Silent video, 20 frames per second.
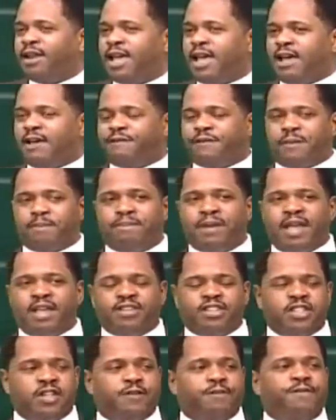to laugh a
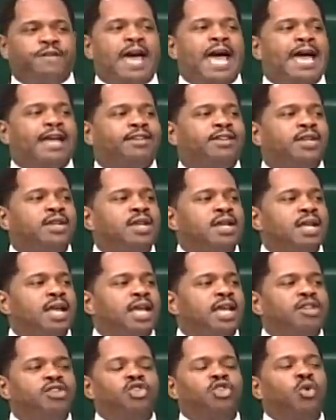basic fact
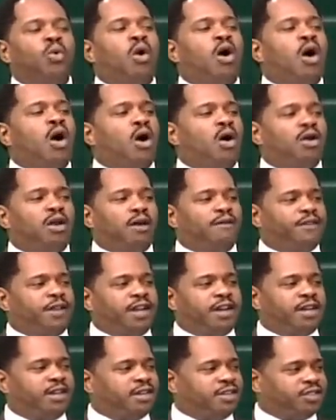into all of
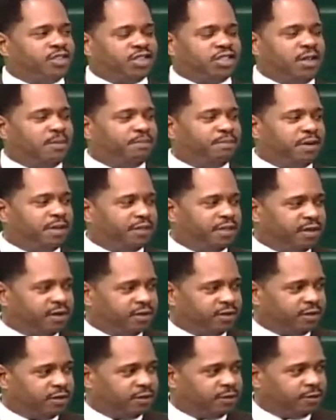it, and it is simply
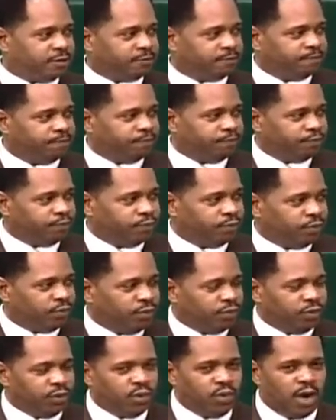this.
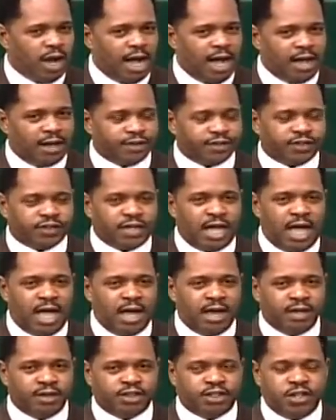Through our
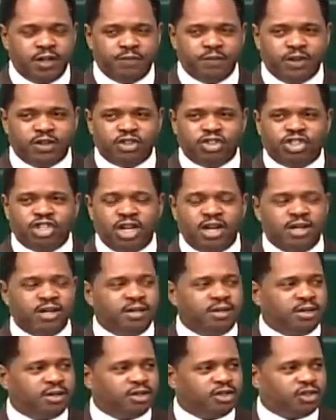scientific
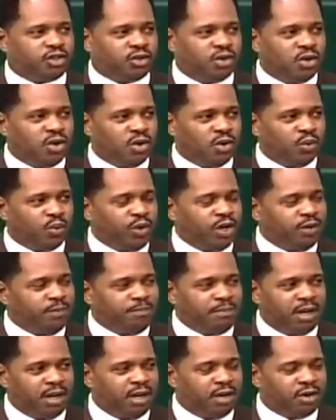genius,
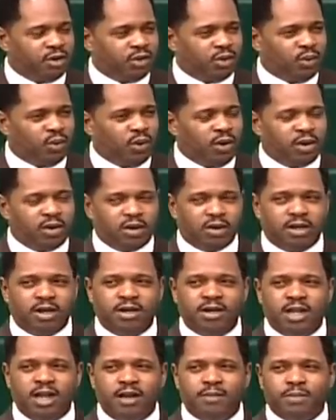we made of the world
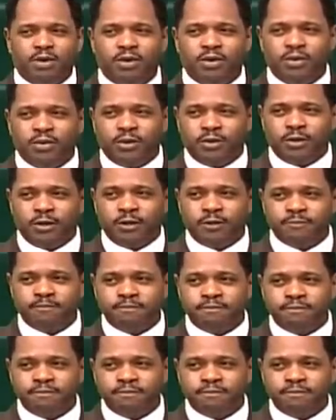a neighborhood.